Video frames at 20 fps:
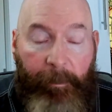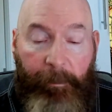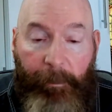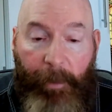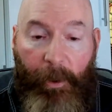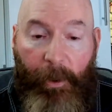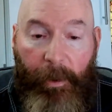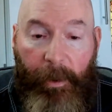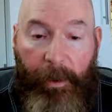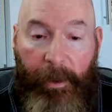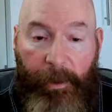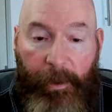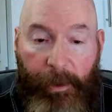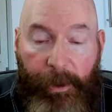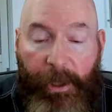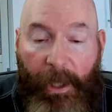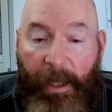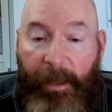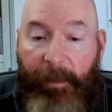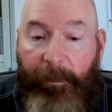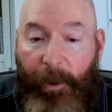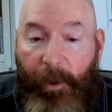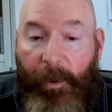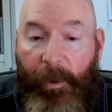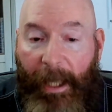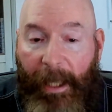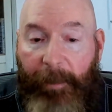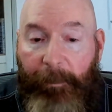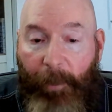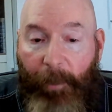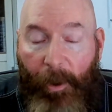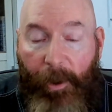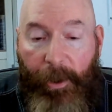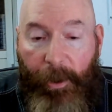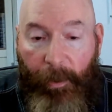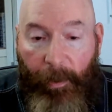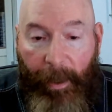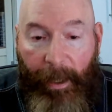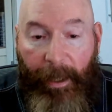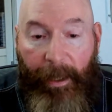moon, and
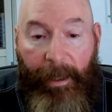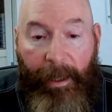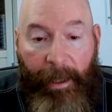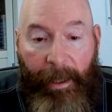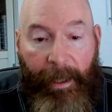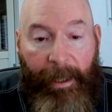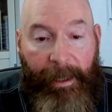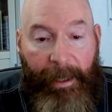Mercury